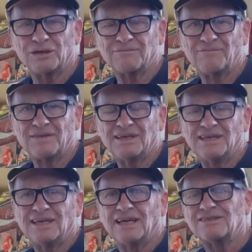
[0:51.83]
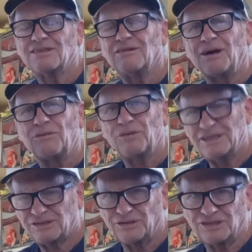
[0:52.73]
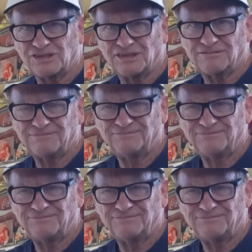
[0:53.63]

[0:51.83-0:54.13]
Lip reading: it until I researched it.